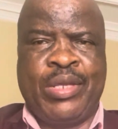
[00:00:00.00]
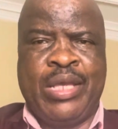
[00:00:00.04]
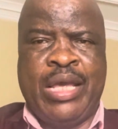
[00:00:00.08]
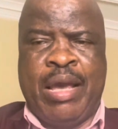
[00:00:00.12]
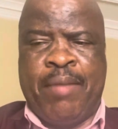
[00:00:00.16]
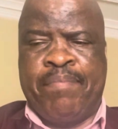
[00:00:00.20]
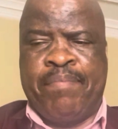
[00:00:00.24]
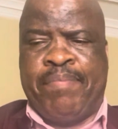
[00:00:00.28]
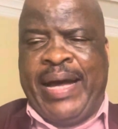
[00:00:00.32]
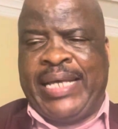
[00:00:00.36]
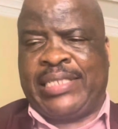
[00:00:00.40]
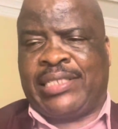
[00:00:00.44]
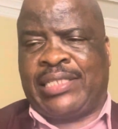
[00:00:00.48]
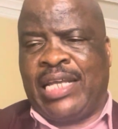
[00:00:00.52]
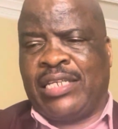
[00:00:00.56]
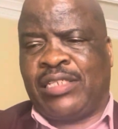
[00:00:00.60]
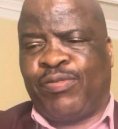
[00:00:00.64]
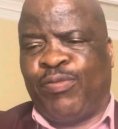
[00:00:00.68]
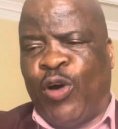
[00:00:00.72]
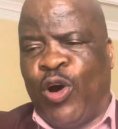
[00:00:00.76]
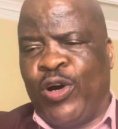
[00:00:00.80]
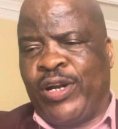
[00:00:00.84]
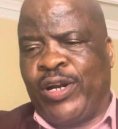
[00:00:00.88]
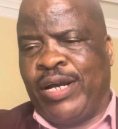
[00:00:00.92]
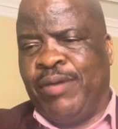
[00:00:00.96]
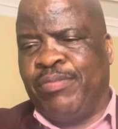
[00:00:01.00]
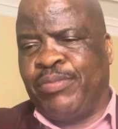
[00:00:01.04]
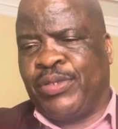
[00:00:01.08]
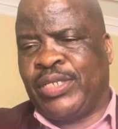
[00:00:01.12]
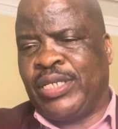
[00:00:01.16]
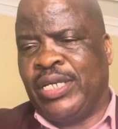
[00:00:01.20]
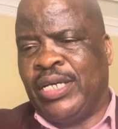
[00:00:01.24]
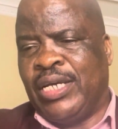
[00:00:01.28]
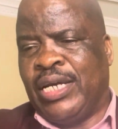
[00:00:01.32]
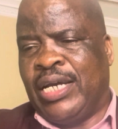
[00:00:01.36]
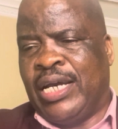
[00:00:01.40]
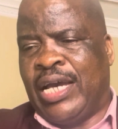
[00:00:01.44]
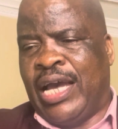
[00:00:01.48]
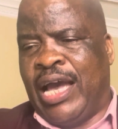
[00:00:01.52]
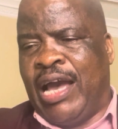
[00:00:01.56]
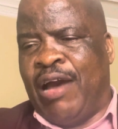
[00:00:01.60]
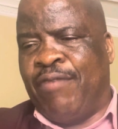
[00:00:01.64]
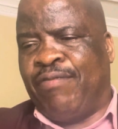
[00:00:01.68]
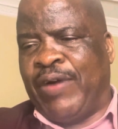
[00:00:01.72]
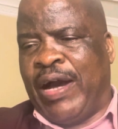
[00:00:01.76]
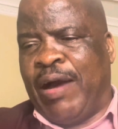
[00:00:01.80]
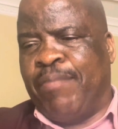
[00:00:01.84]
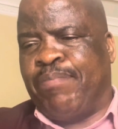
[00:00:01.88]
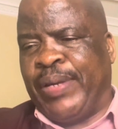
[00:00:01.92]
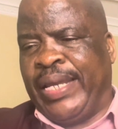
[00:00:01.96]
Pastors' forums
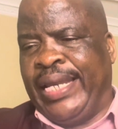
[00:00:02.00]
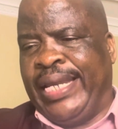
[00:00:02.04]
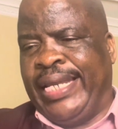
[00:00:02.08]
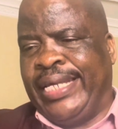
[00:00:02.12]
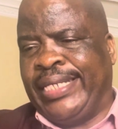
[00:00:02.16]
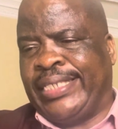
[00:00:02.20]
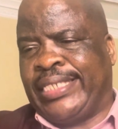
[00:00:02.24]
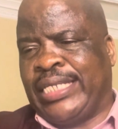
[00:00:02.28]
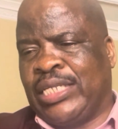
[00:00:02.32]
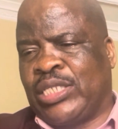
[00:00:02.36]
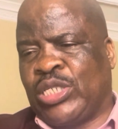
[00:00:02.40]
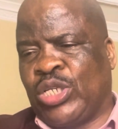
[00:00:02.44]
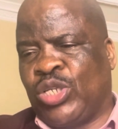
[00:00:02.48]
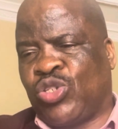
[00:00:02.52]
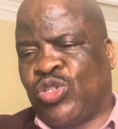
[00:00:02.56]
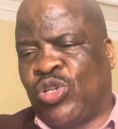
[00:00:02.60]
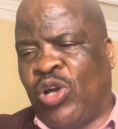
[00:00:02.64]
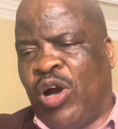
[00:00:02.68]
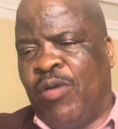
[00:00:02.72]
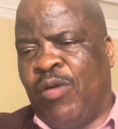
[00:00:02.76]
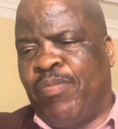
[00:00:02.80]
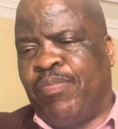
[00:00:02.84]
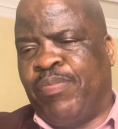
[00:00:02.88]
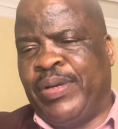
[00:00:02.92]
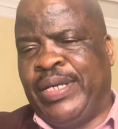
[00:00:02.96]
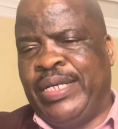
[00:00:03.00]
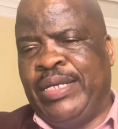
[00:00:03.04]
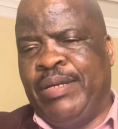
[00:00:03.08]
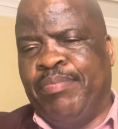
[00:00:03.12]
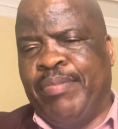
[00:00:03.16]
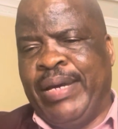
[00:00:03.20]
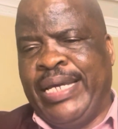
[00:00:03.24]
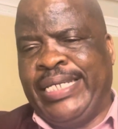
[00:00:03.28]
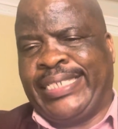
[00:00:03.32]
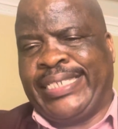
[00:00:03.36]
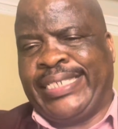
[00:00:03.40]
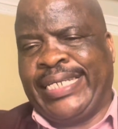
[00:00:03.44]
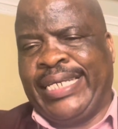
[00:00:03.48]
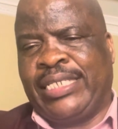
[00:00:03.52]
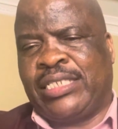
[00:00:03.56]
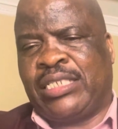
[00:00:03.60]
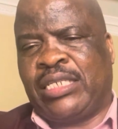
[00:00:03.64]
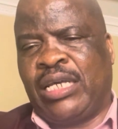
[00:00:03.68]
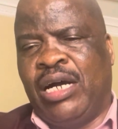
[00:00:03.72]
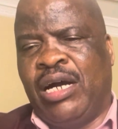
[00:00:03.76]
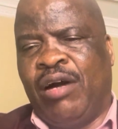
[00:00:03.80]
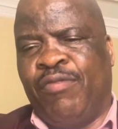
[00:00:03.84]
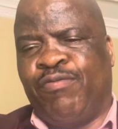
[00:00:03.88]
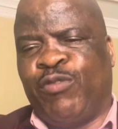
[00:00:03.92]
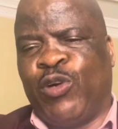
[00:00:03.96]
have ability to stop emergence
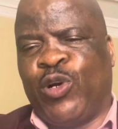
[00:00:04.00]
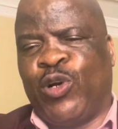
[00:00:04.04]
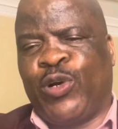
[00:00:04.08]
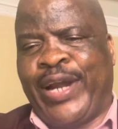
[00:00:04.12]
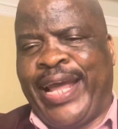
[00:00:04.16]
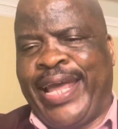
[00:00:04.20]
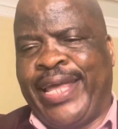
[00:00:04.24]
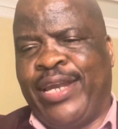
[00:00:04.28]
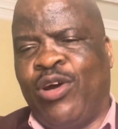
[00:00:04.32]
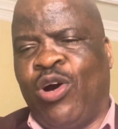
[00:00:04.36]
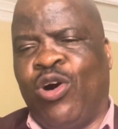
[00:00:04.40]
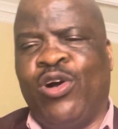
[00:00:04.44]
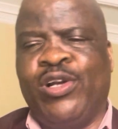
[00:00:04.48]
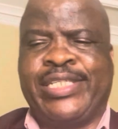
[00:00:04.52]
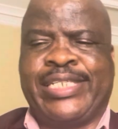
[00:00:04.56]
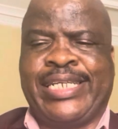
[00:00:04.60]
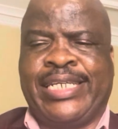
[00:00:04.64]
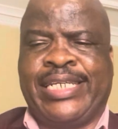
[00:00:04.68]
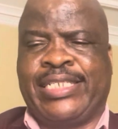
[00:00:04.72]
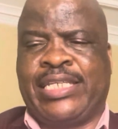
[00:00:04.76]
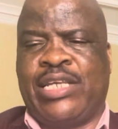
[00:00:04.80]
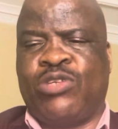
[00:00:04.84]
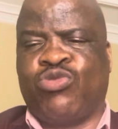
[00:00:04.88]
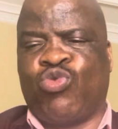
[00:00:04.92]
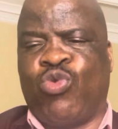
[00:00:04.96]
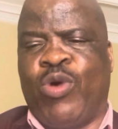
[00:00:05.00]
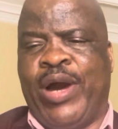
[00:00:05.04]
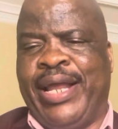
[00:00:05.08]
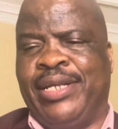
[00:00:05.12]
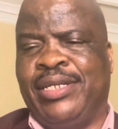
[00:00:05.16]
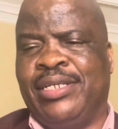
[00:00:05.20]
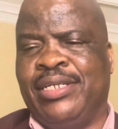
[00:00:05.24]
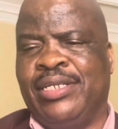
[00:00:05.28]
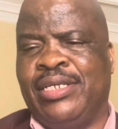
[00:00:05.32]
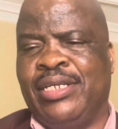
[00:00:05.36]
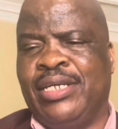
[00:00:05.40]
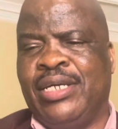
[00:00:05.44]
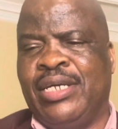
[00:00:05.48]
of foreign altars as well.